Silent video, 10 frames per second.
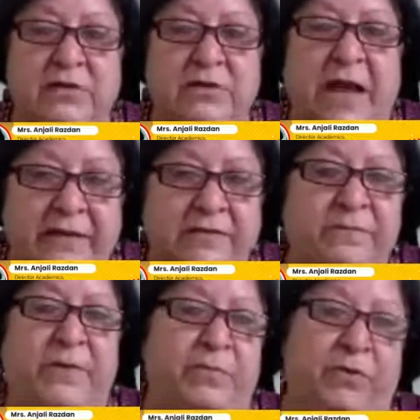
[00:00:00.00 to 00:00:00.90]
the
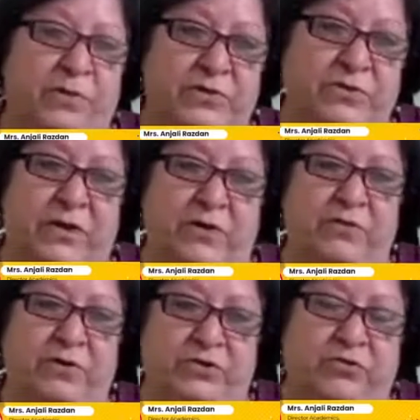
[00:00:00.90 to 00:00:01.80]
other people also
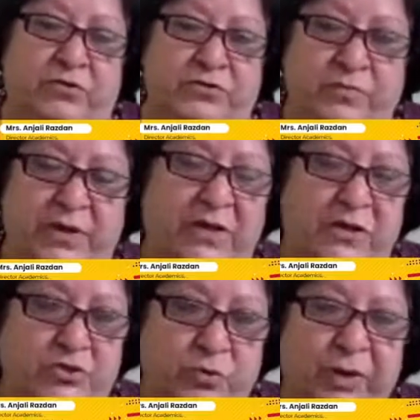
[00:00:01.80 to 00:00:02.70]
around it should also be
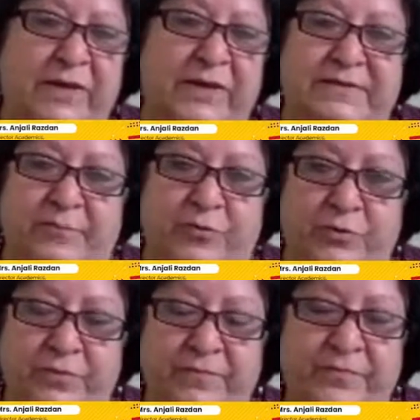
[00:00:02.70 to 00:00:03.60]
showing that
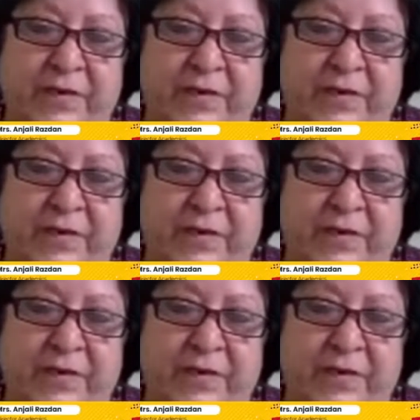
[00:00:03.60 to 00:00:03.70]
support,